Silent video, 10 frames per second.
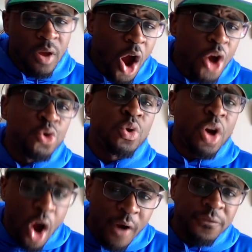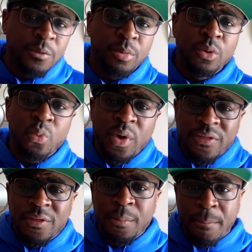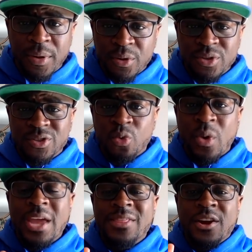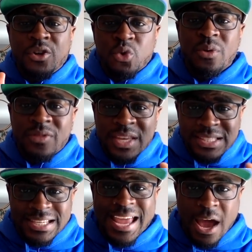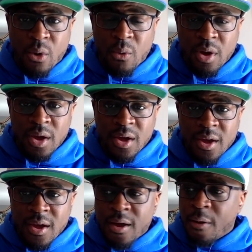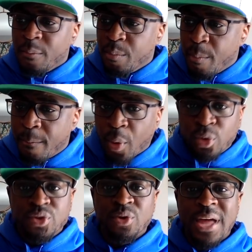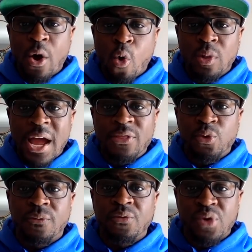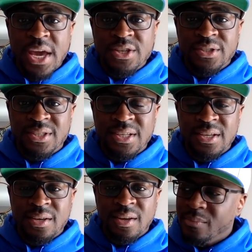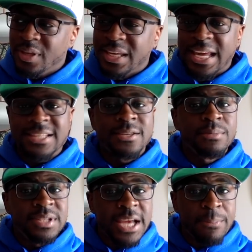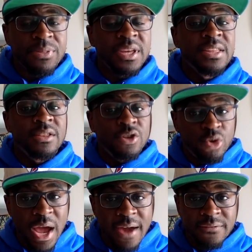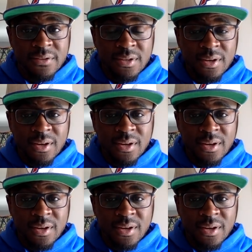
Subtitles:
Are you comfortable with the Bills the way they're doing things now? Bolster that O-line through free agency, get some depth in the draft,